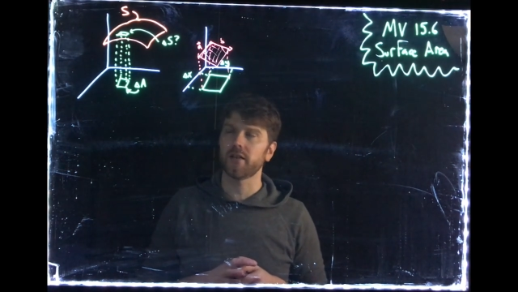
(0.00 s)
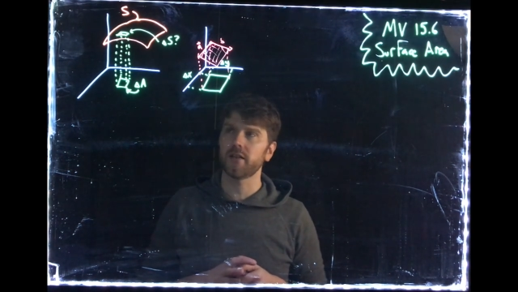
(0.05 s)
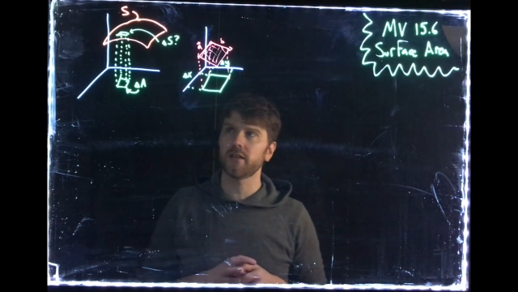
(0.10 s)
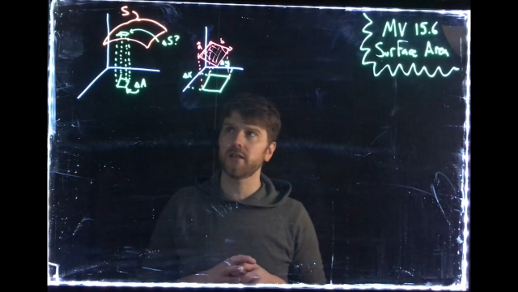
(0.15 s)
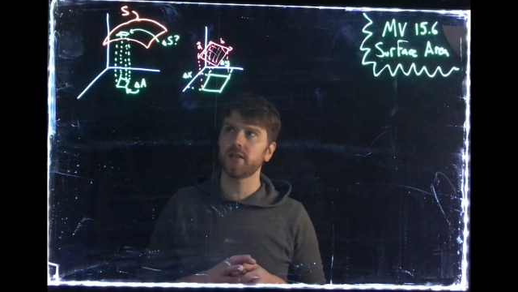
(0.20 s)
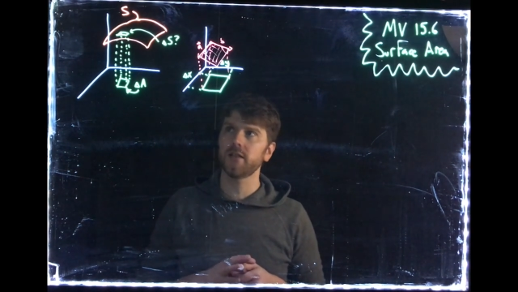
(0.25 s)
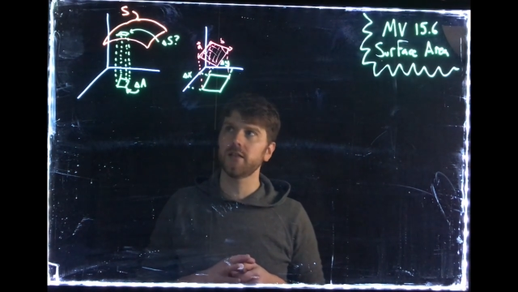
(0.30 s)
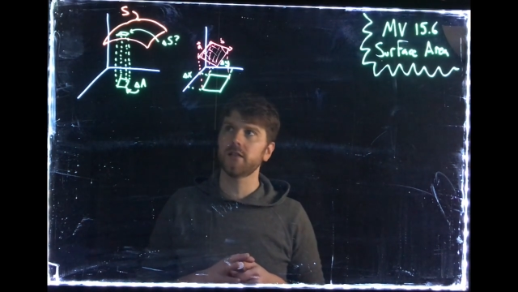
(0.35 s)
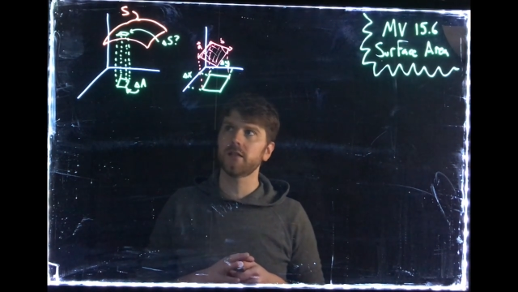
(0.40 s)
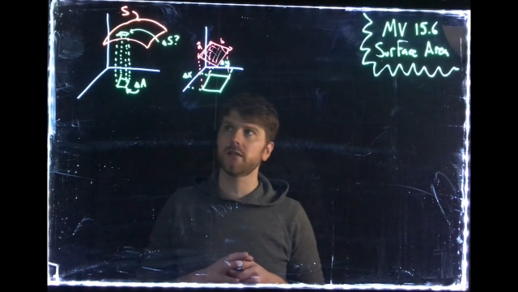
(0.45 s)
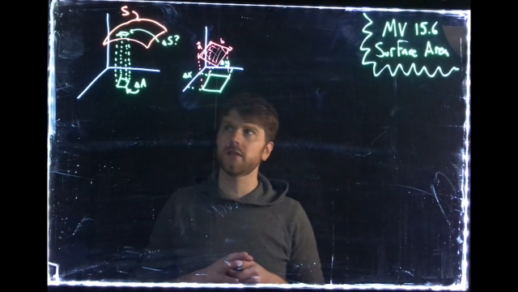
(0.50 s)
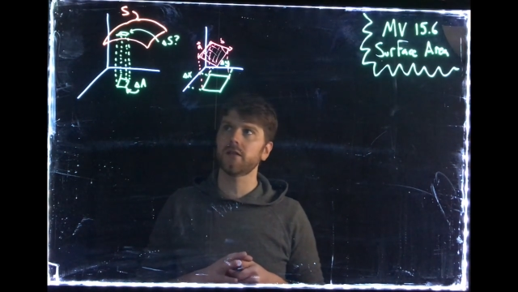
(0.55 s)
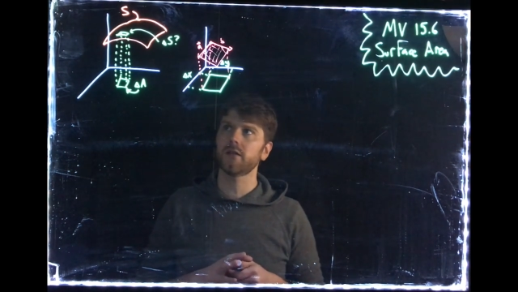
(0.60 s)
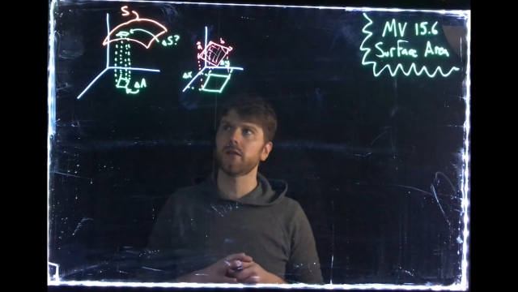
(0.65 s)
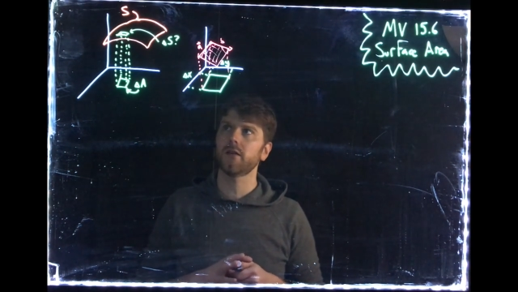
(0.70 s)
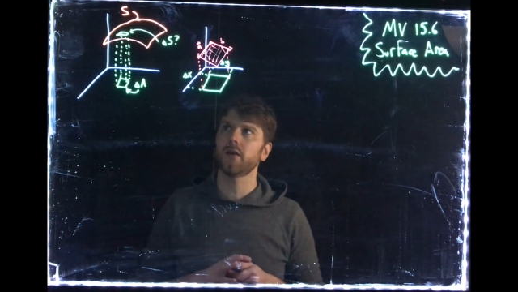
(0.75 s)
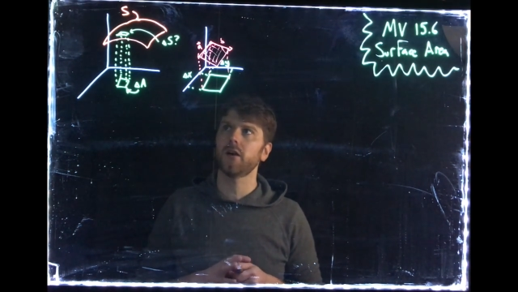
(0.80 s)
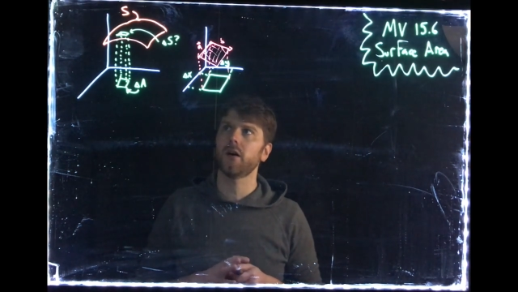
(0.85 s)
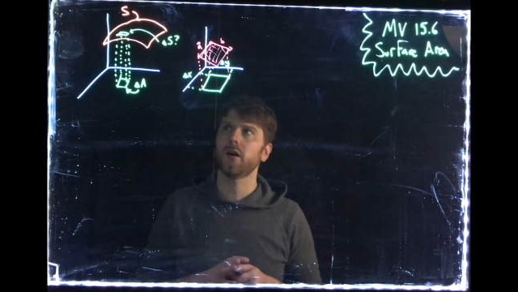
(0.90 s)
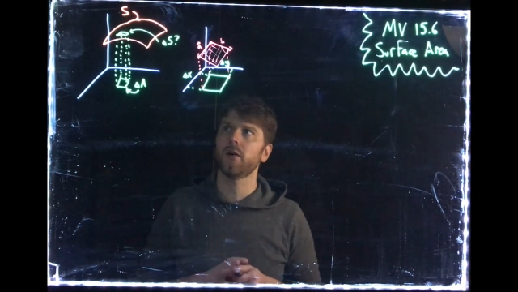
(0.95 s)
This is
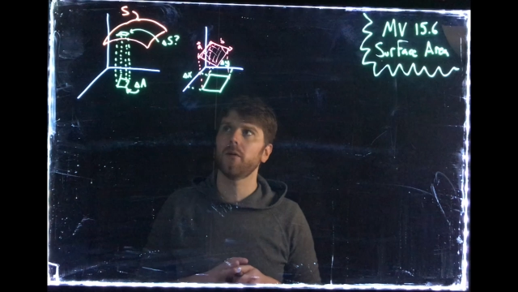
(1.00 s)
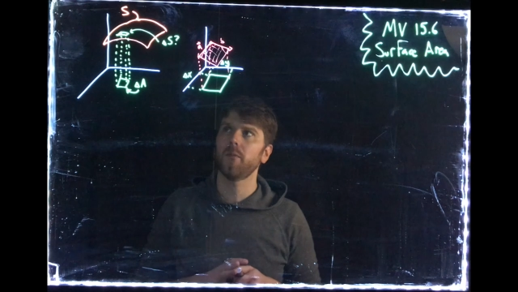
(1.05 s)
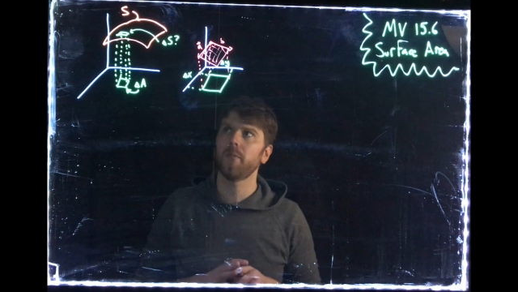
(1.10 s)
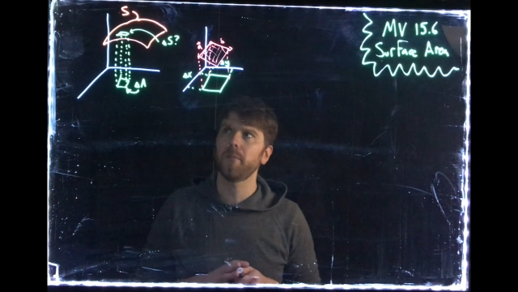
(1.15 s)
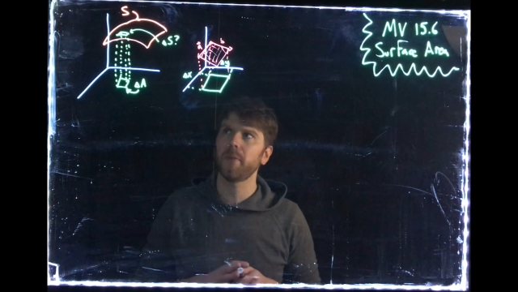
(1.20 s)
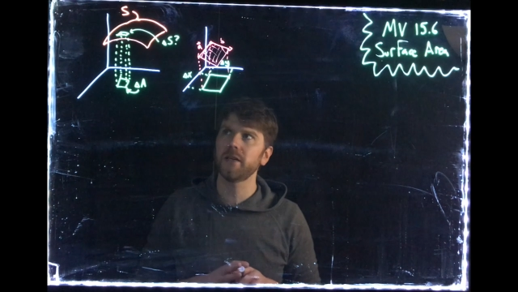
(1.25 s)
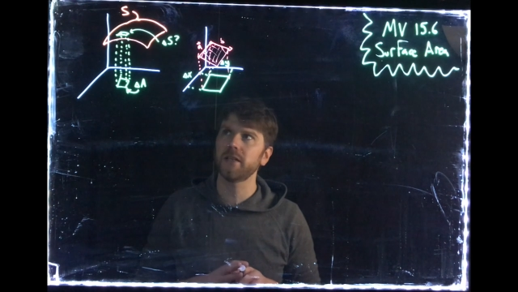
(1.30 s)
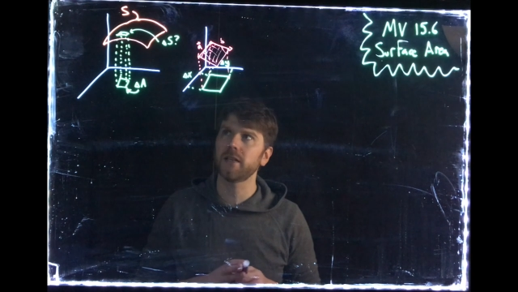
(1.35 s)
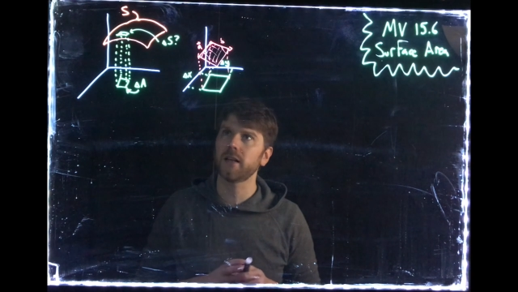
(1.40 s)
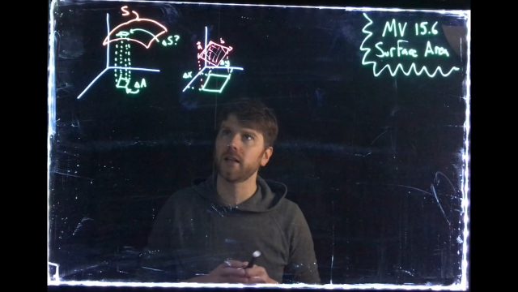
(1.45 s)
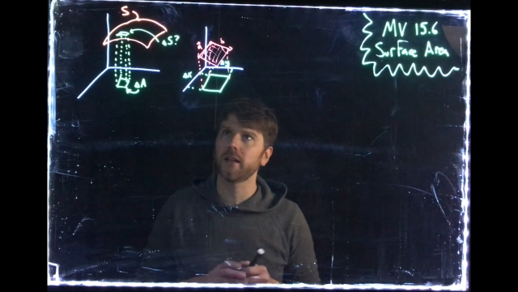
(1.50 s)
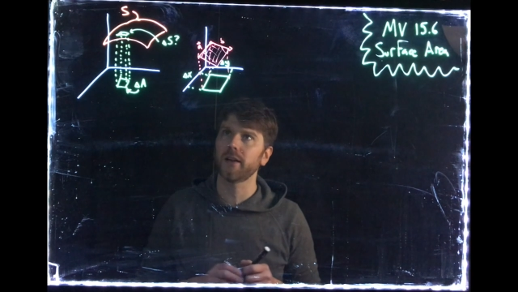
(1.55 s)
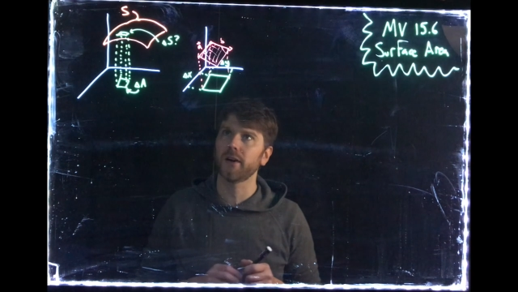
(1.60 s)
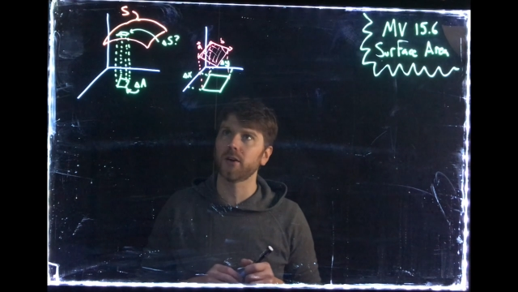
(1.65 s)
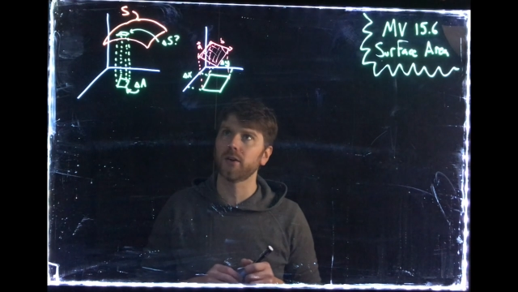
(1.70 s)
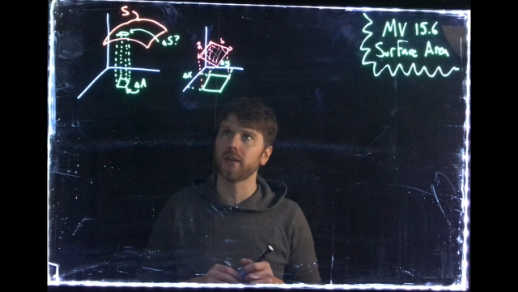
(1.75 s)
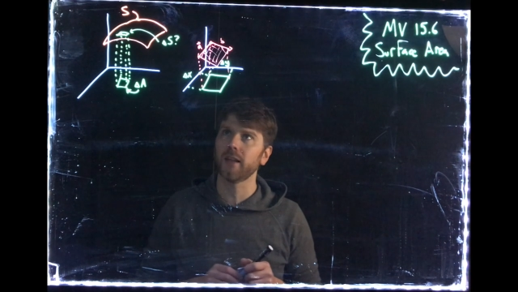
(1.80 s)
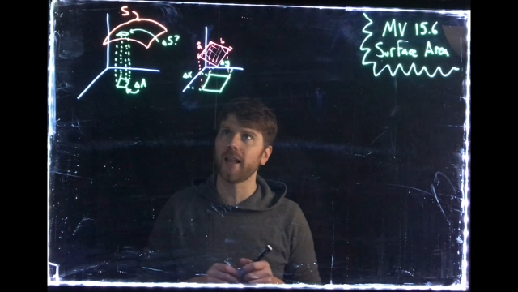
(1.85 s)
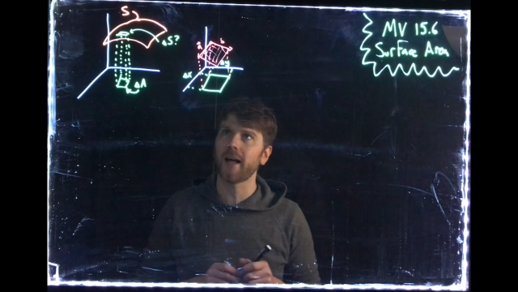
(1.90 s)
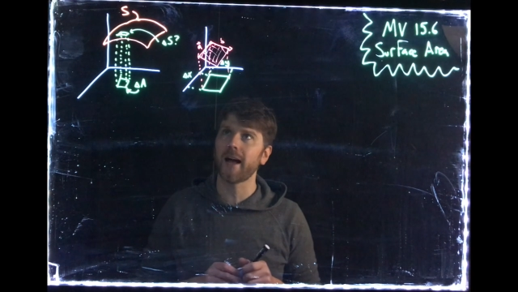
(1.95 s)
basically
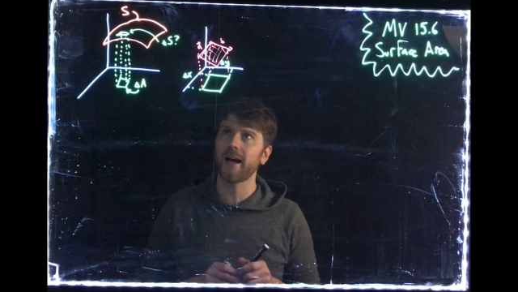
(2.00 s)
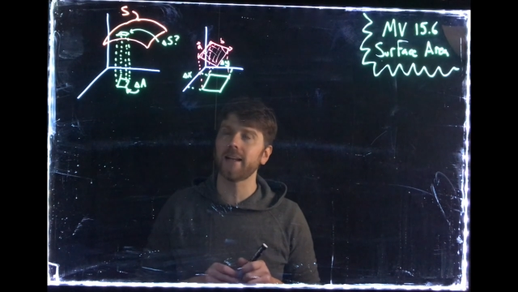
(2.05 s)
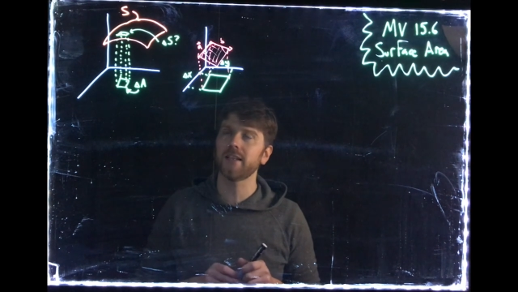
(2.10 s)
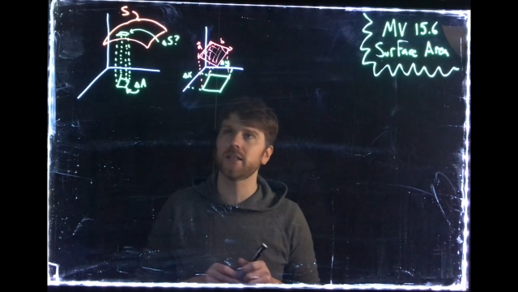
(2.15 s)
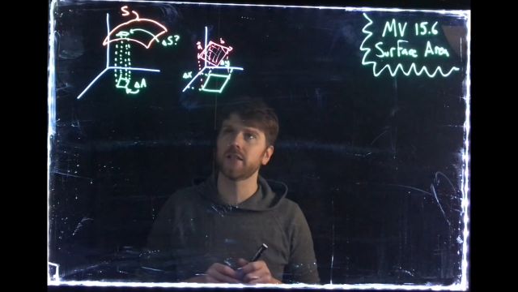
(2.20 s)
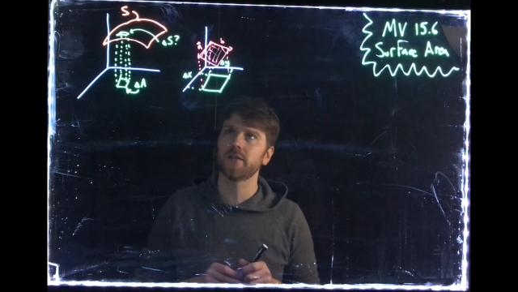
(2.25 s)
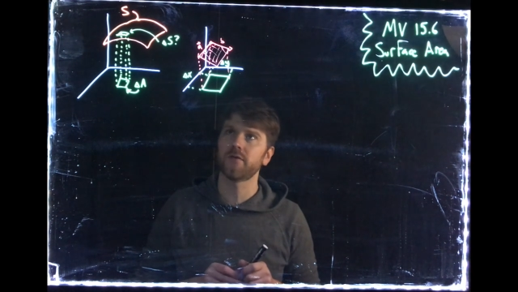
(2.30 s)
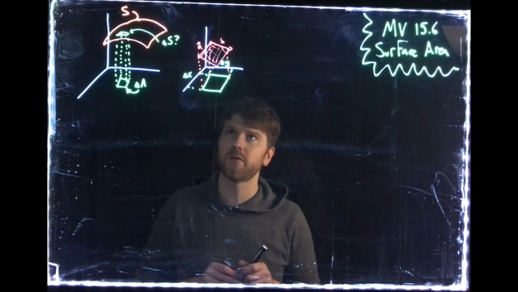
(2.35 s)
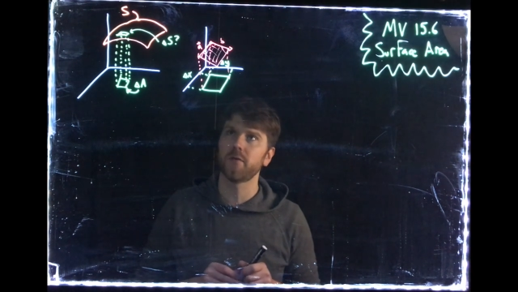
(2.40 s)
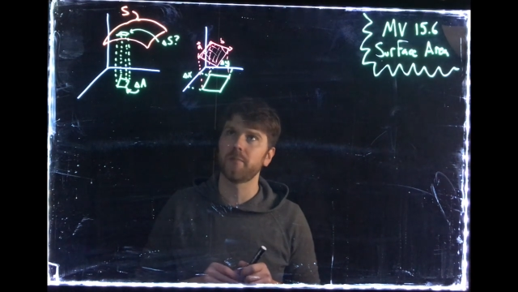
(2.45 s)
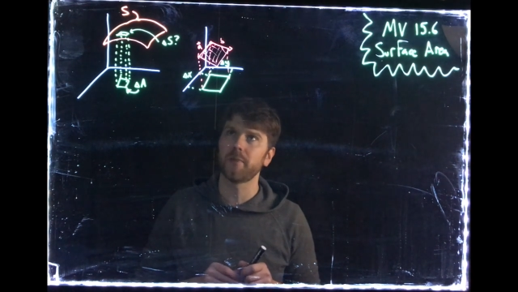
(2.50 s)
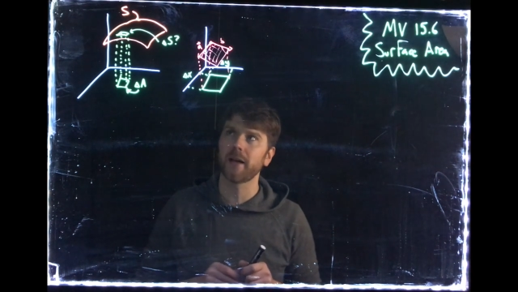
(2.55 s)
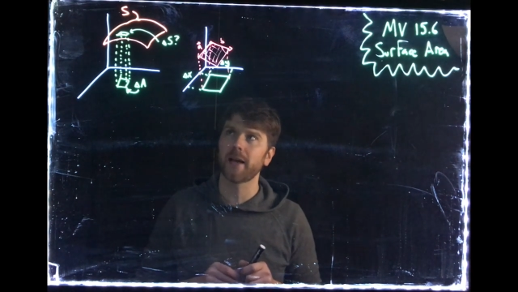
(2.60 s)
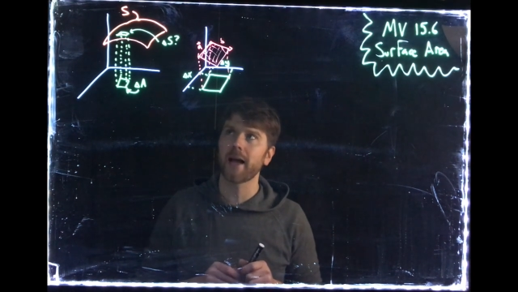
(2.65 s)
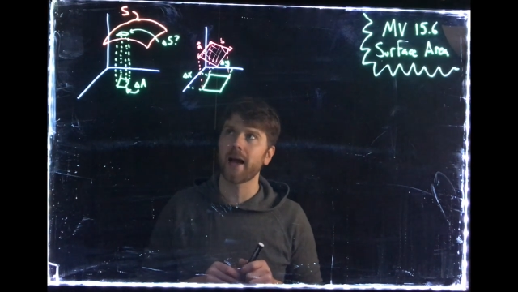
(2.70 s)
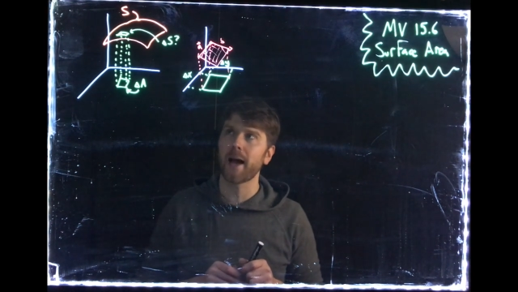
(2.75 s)
our last of the big